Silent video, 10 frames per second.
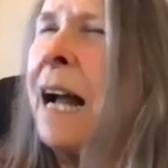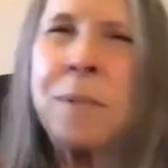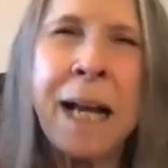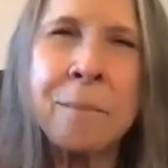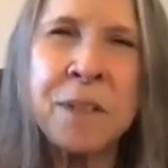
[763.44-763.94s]

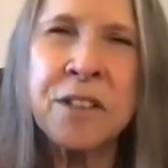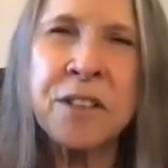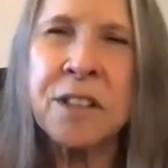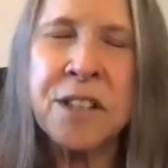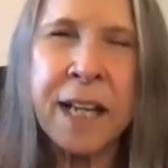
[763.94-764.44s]
I'm I'm
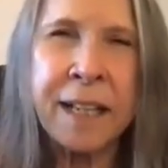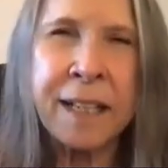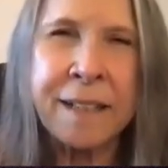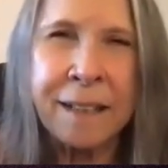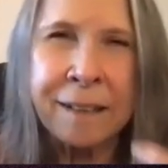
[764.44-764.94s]
just going to
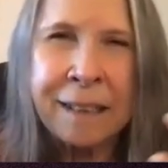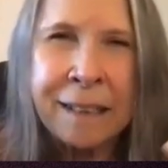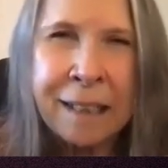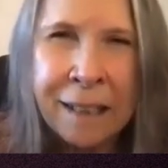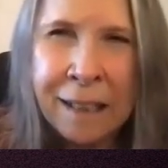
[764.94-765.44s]
say
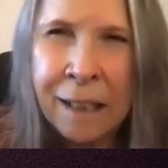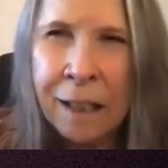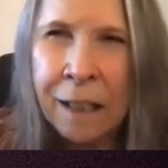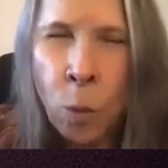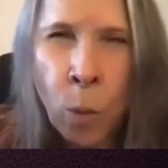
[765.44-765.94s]

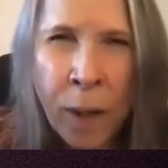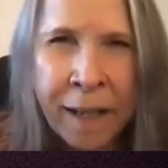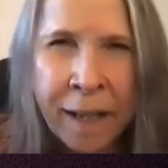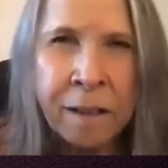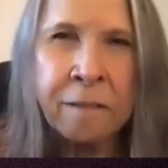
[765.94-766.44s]

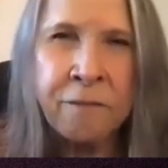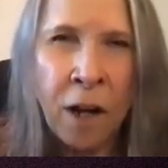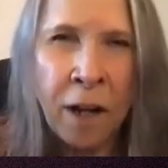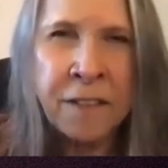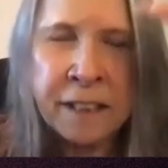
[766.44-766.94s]
aware of
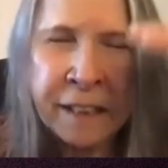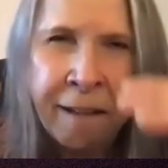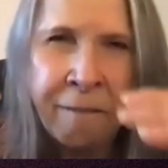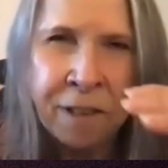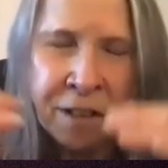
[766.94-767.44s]
all the
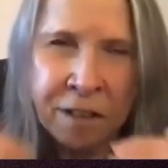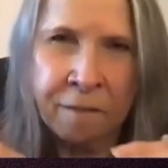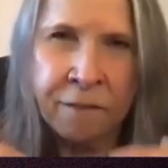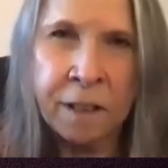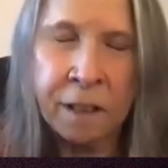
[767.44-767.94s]
levels
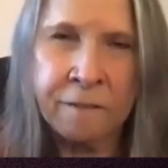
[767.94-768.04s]
of a,